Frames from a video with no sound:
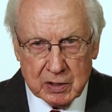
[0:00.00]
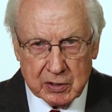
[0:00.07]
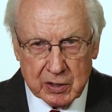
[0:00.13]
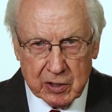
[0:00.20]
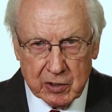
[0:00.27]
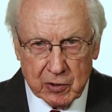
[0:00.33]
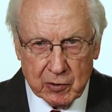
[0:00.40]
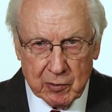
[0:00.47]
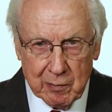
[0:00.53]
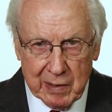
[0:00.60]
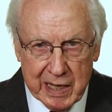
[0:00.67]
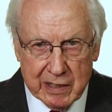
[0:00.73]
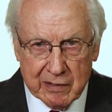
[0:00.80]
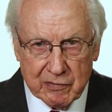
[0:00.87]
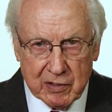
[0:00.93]
to hear the
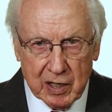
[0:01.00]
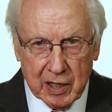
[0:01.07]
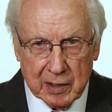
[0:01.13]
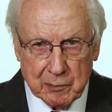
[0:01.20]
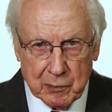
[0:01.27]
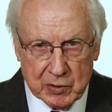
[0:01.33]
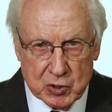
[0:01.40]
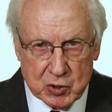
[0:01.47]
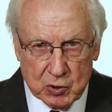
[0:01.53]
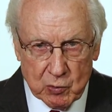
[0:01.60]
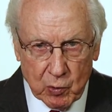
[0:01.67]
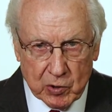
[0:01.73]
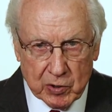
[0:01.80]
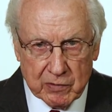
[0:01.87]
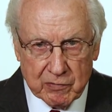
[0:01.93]
man of God preach the
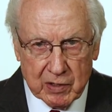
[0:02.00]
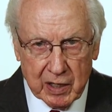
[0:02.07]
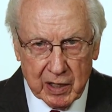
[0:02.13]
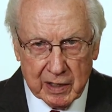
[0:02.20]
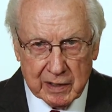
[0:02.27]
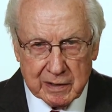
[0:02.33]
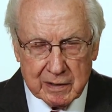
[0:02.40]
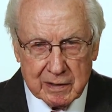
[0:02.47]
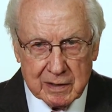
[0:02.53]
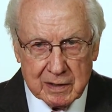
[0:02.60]
word of God